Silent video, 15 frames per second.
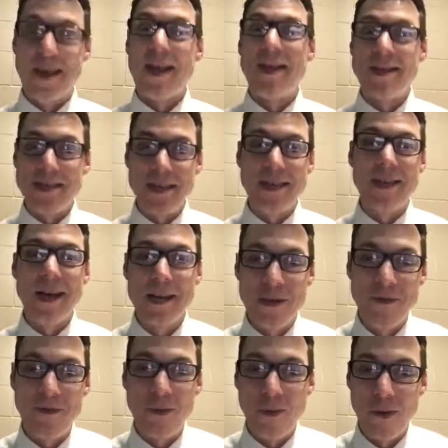
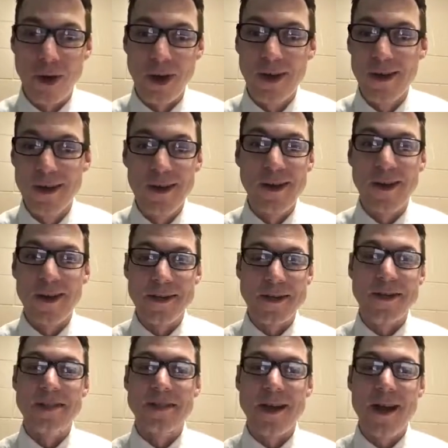1894
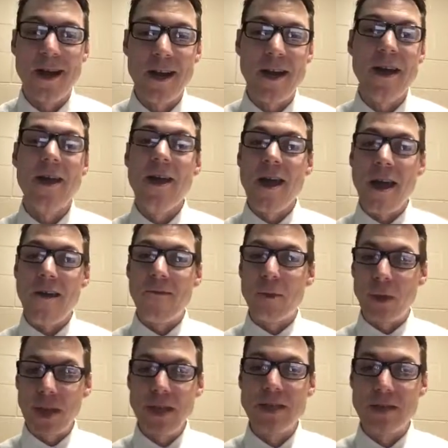society have
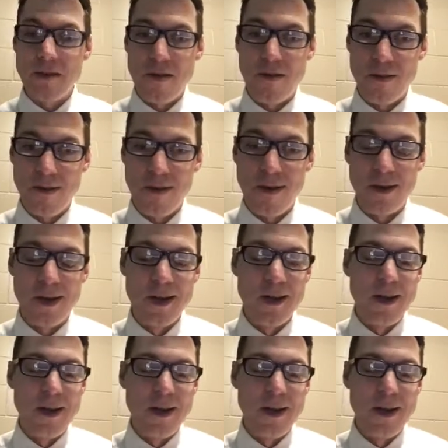placed on her.